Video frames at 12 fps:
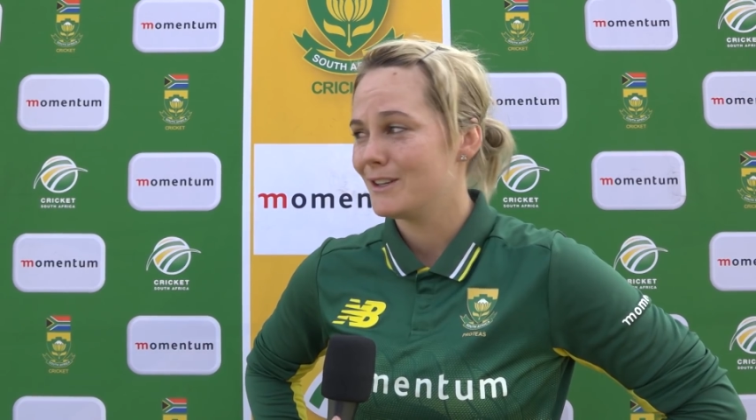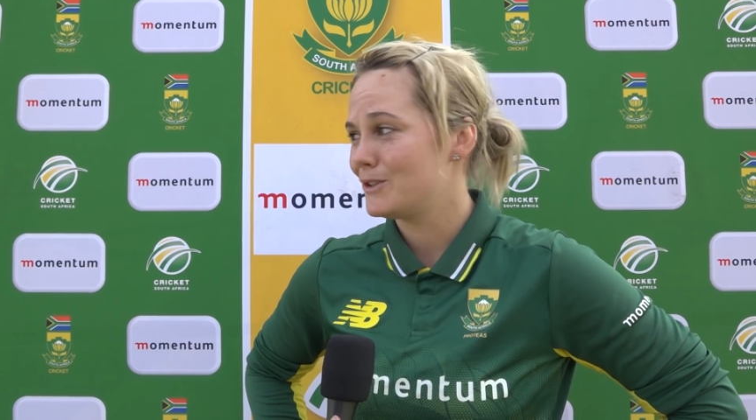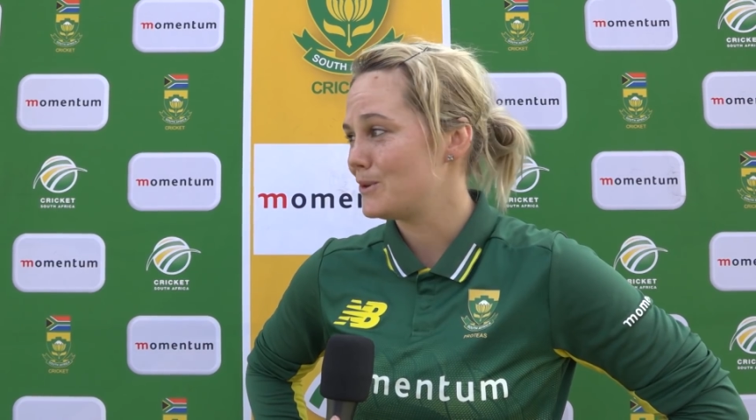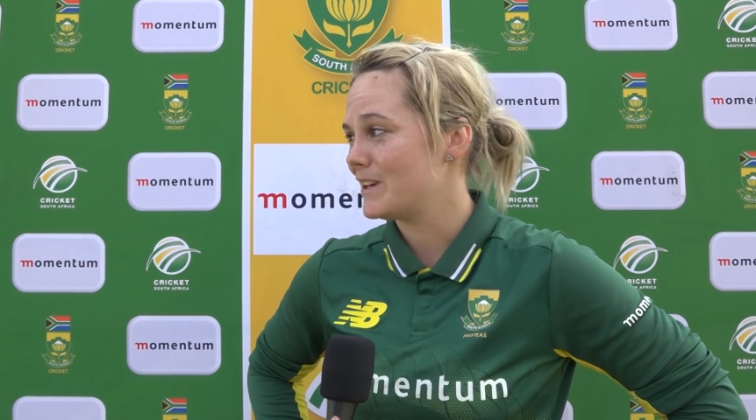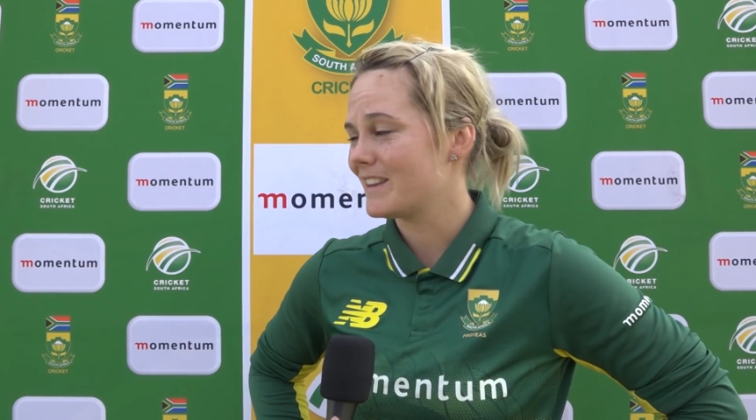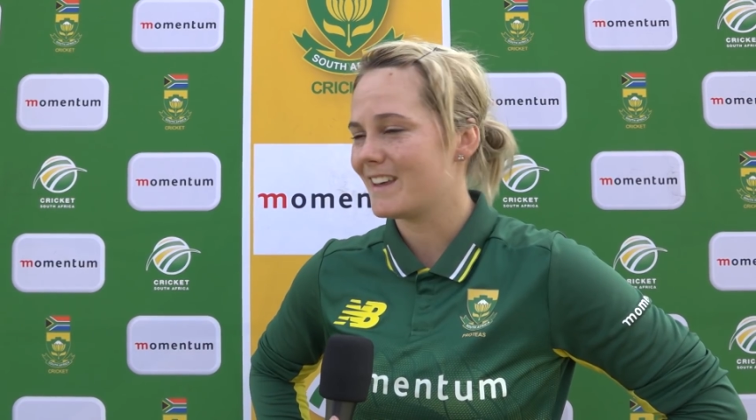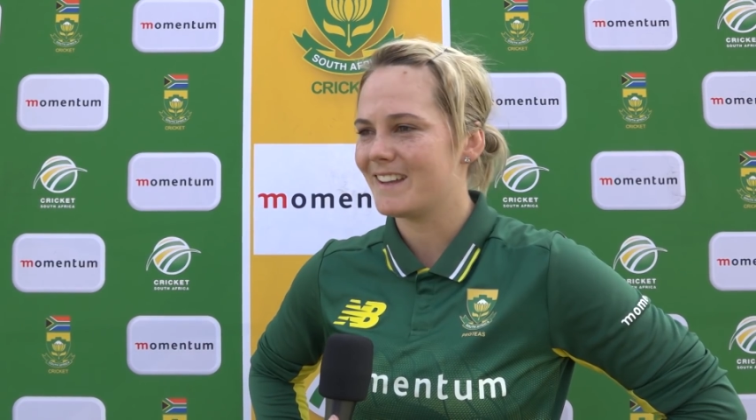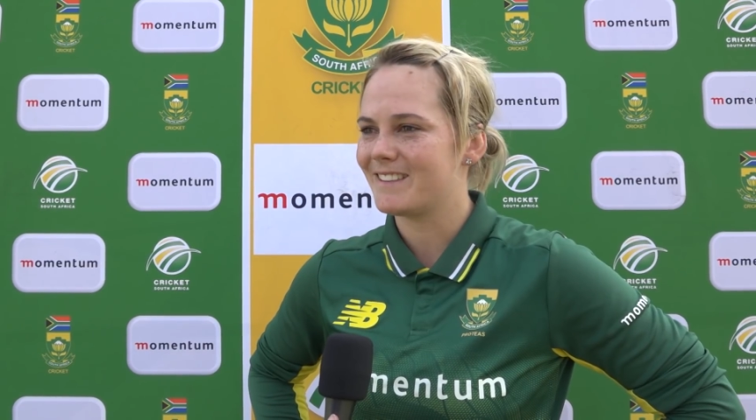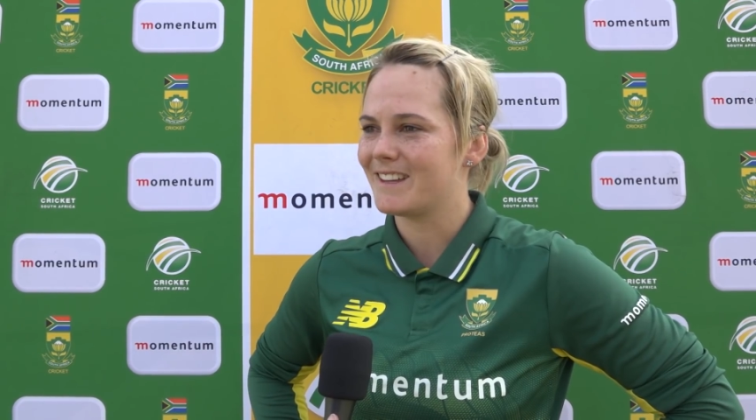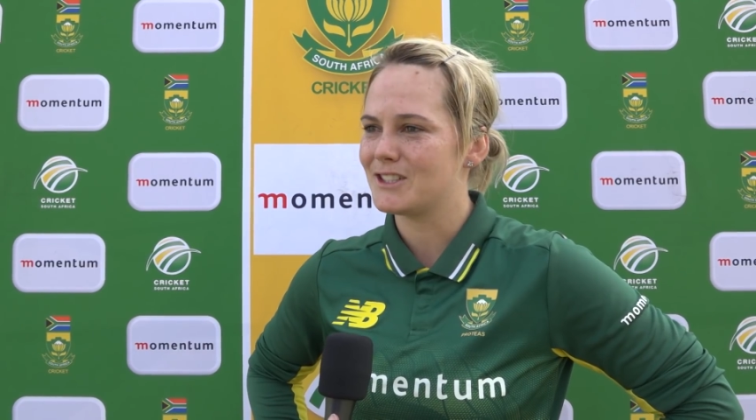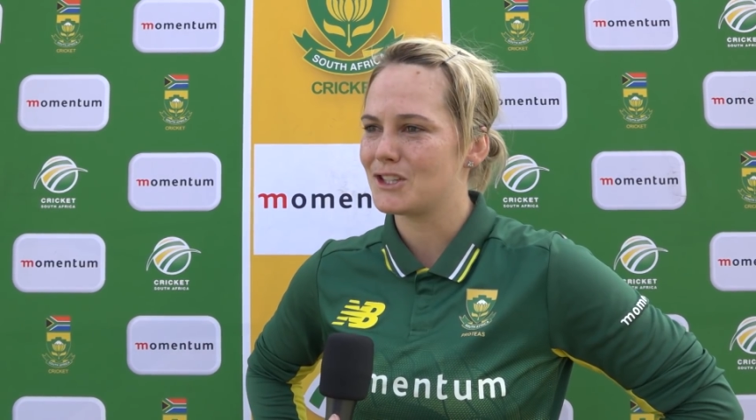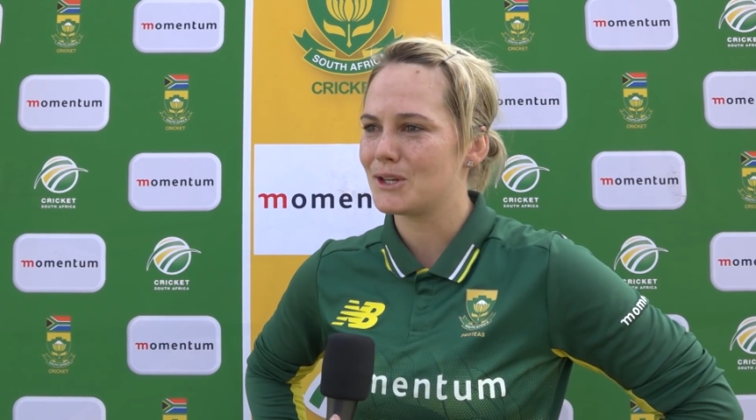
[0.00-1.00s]
doing
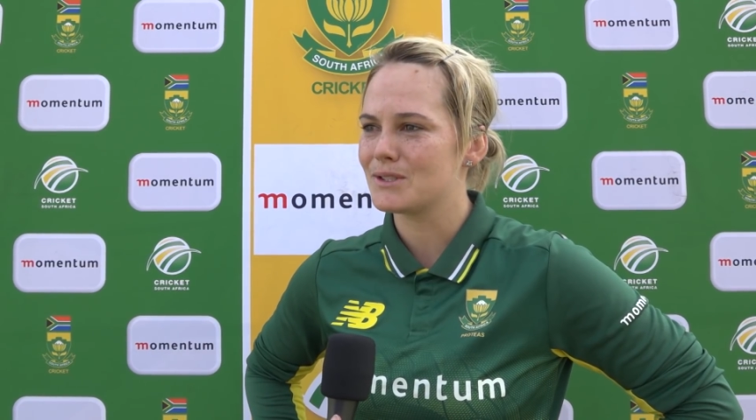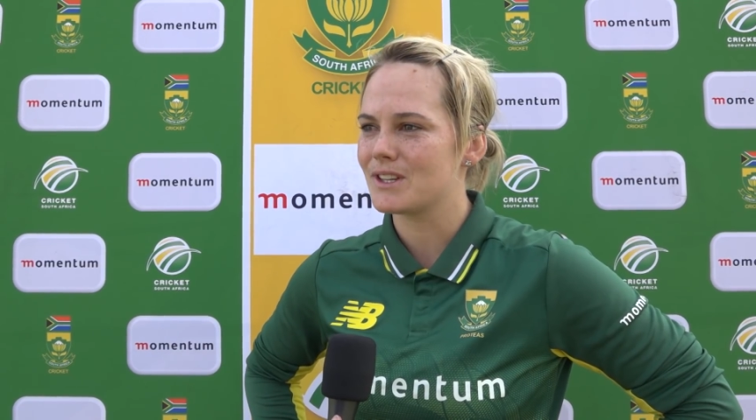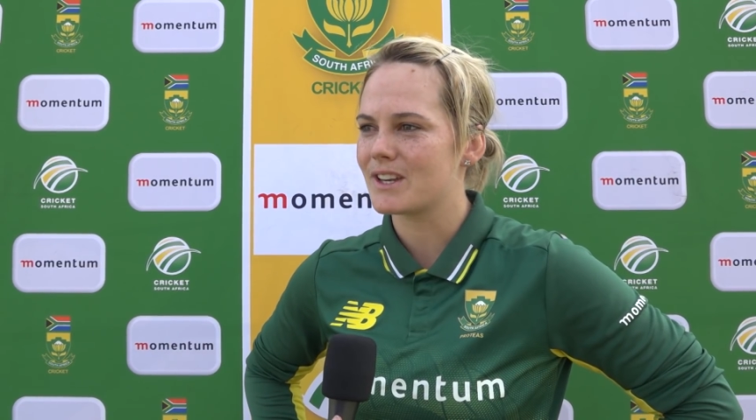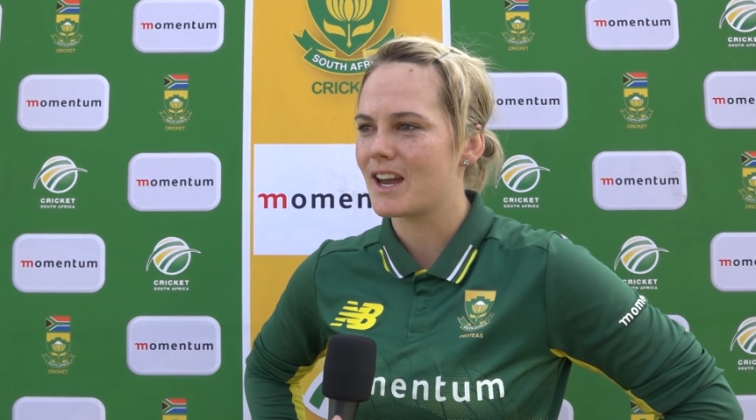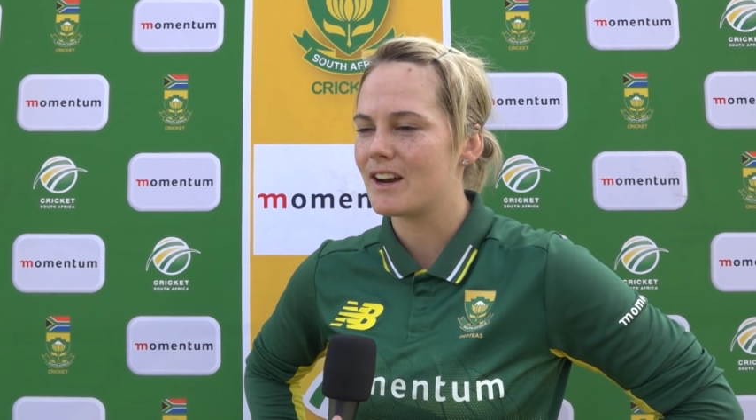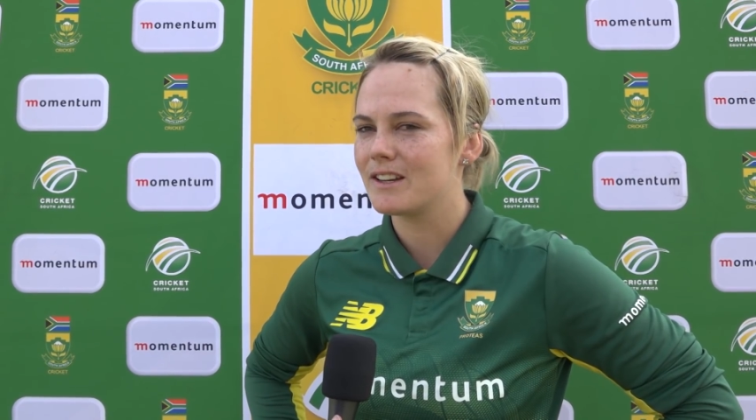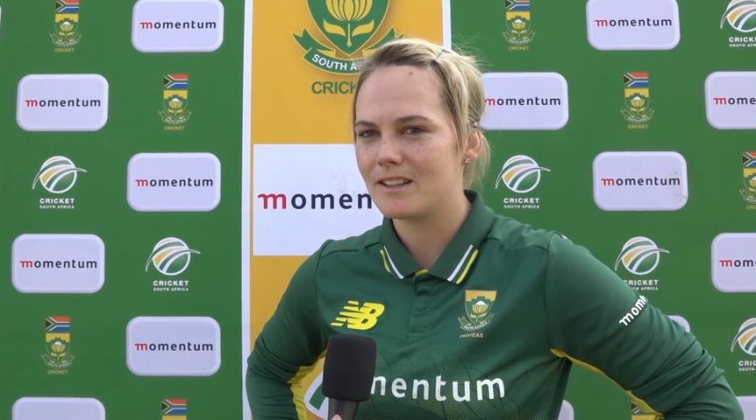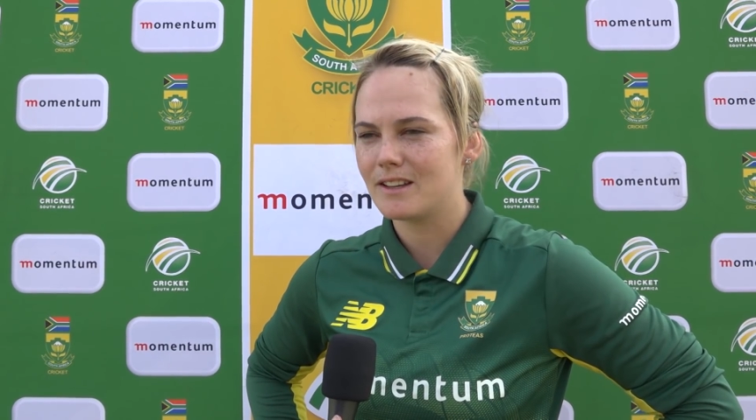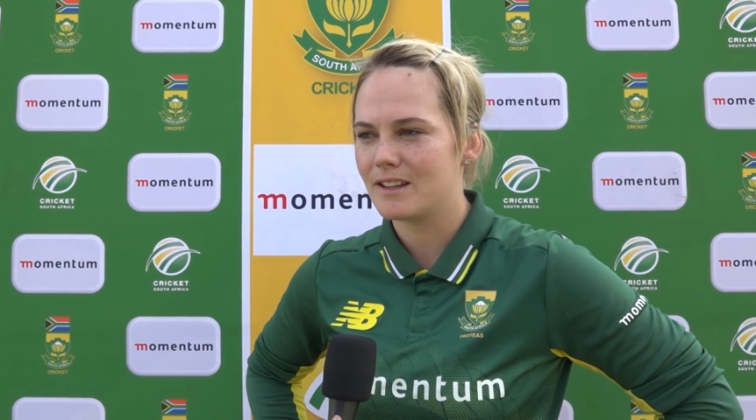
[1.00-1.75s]
that shows her character,